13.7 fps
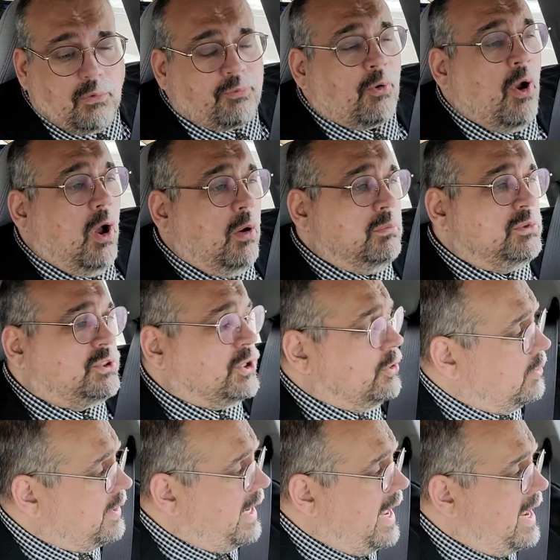From
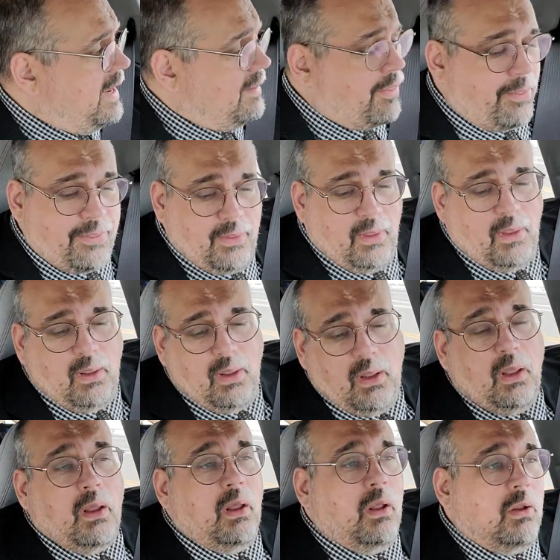June 8th,
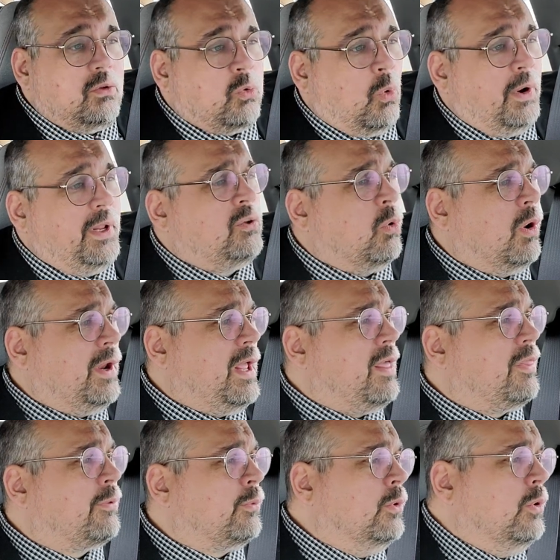2020
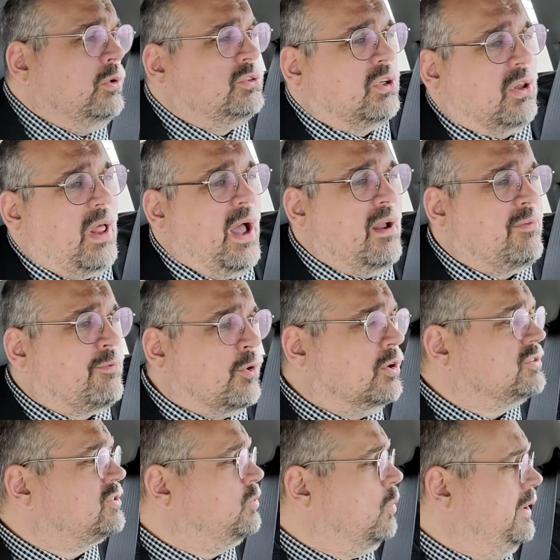through July
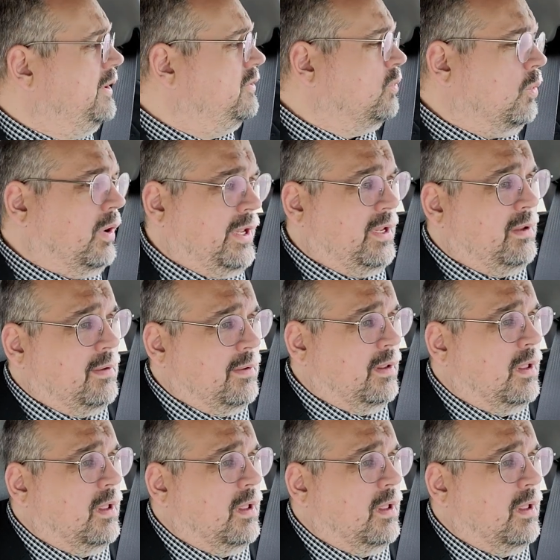1st, 2020